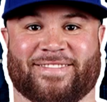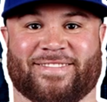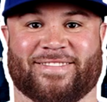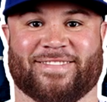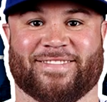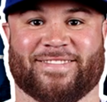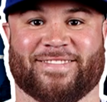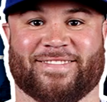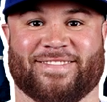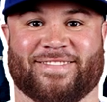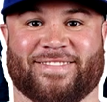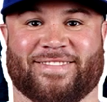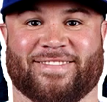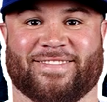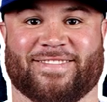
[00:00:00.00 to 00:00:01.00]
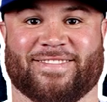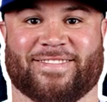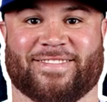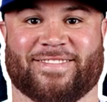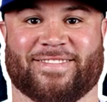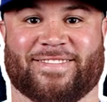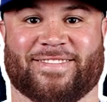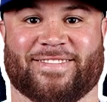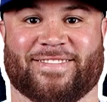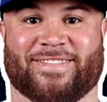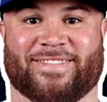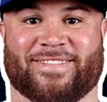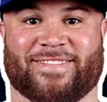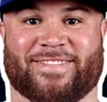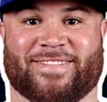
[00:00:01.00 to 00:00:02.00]

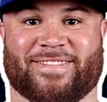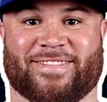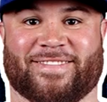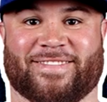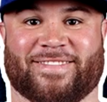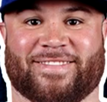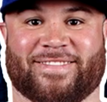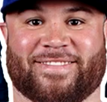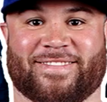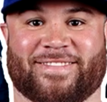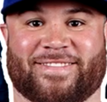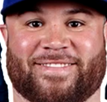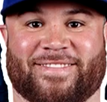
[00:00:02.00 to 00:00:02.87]
No words are spoken by the person on screen.